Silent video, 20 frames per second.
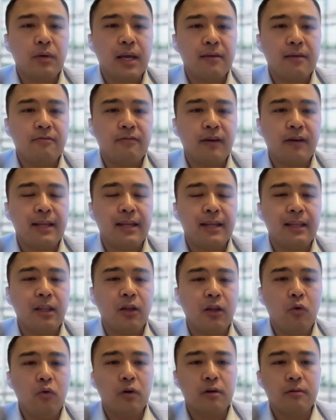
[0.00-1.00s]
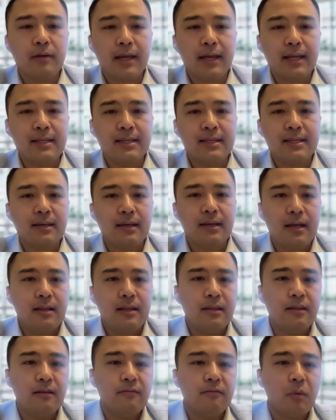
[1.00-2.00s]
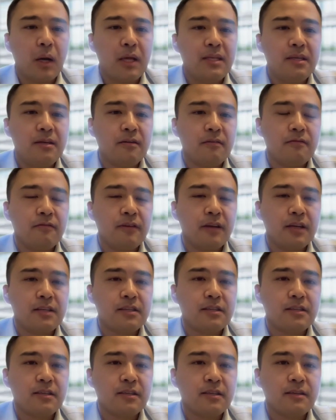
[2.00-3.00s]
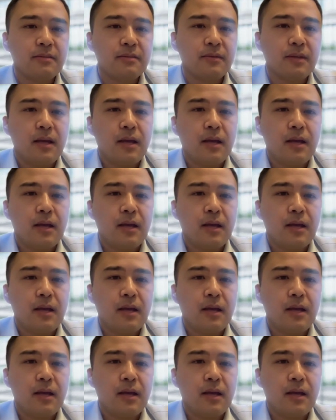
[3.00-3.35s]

we can find a lower rate than the 1 year fix.